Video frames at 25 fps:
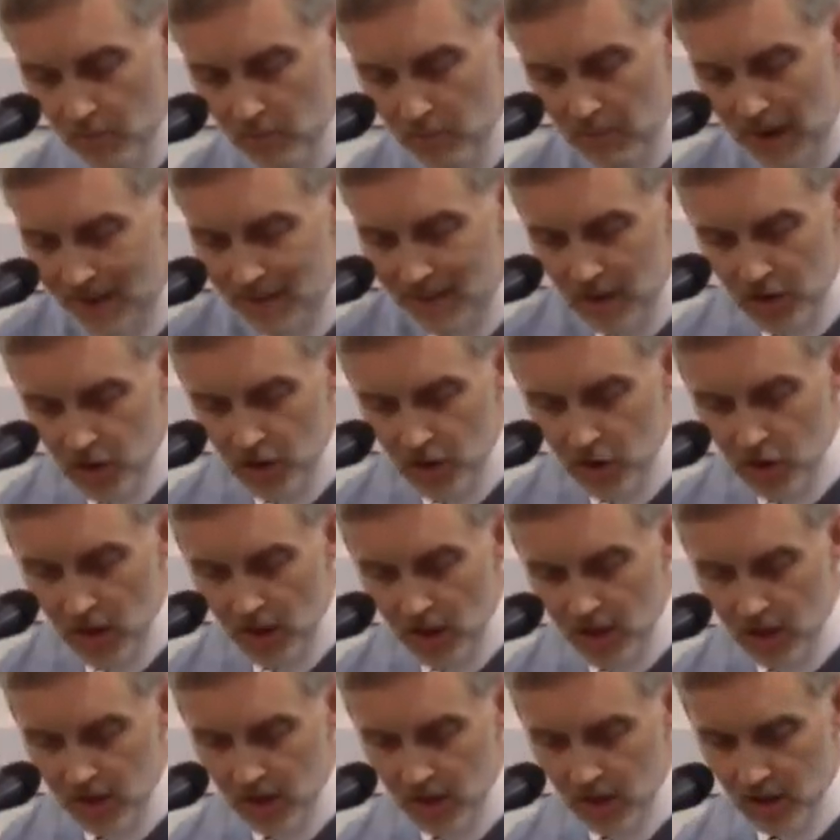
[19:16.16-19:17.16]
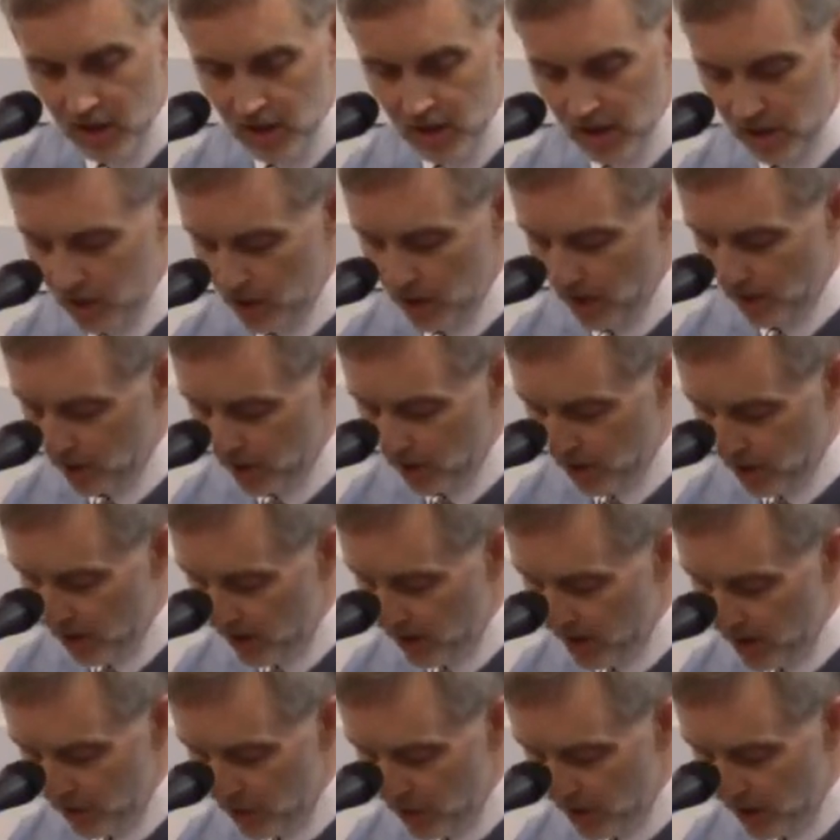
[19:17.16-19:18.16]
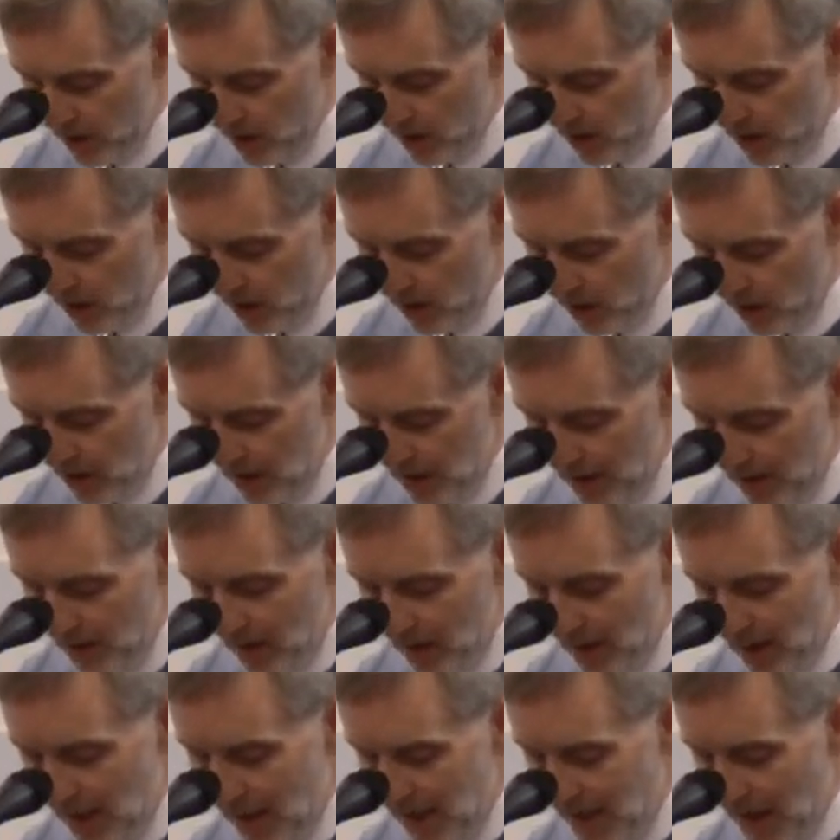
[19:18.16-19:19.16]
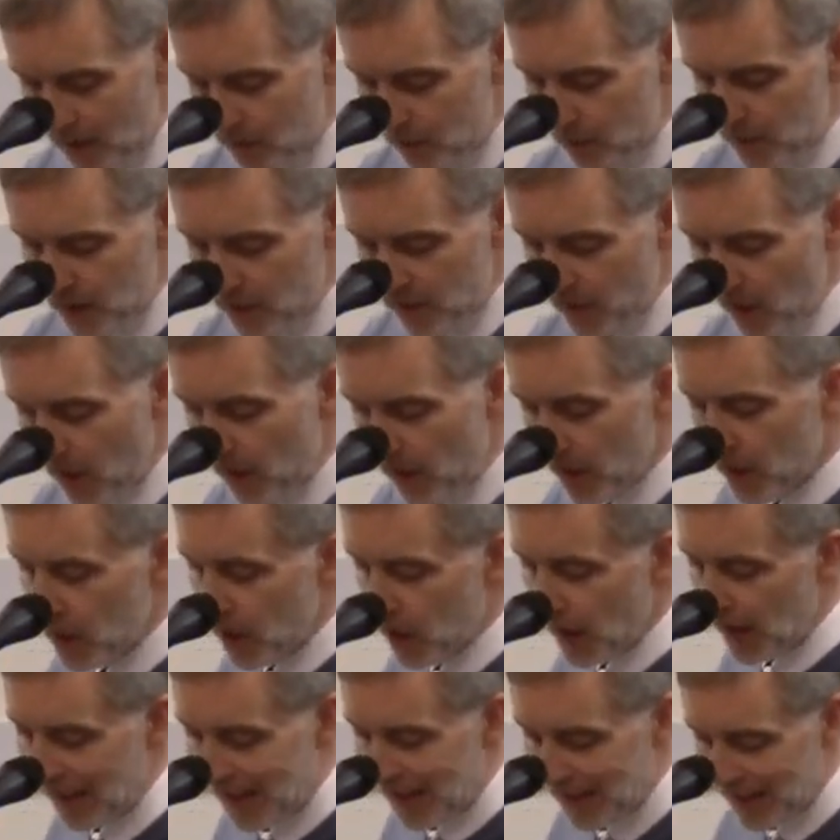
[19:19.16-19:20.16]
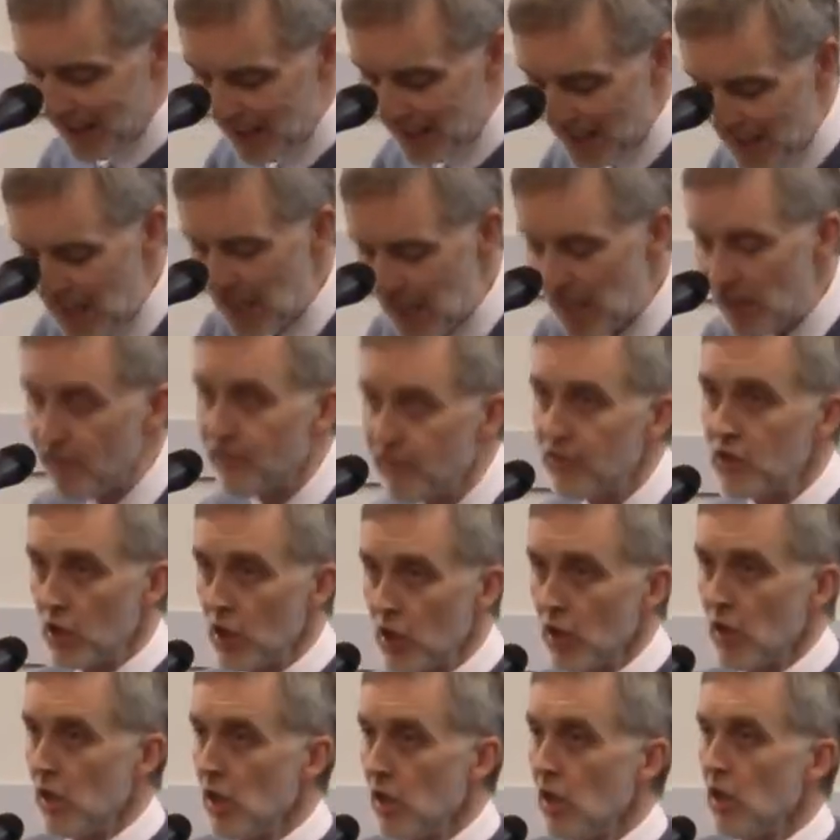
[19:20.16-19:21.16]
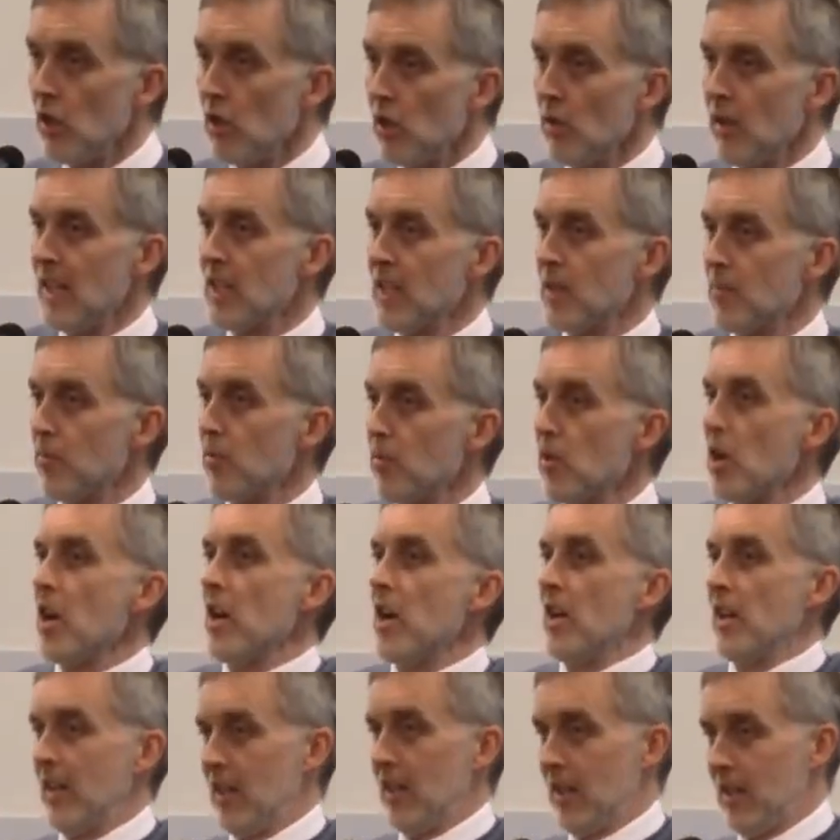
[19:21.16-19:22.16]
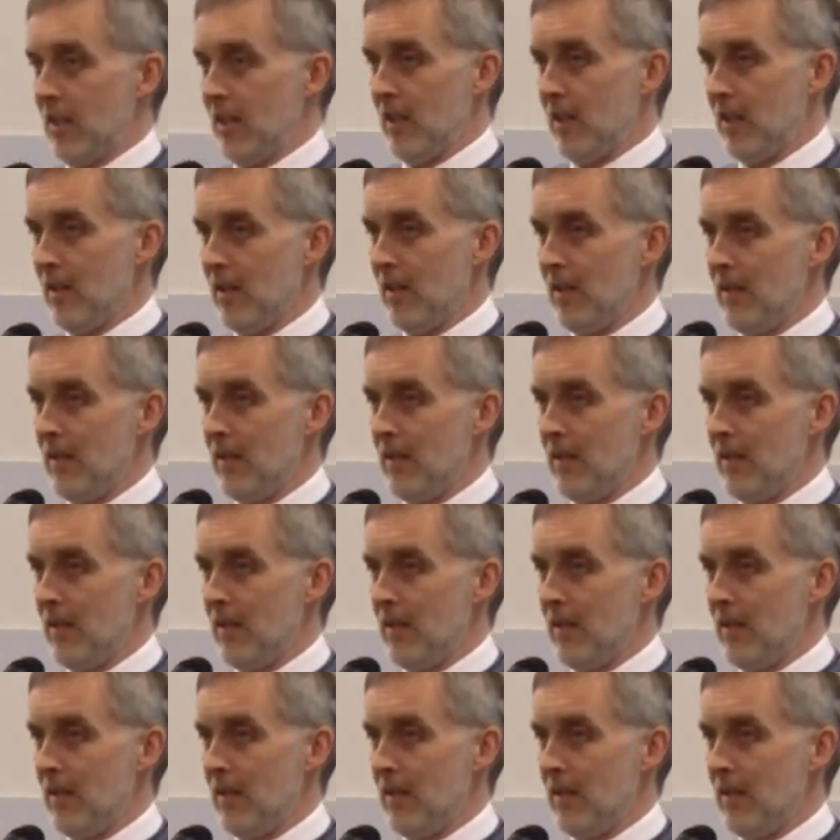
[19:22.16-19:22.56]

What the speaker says: marriage in Genesis chapter 2, end of Genesis 2. He came from his Father to cleave to you, his bride.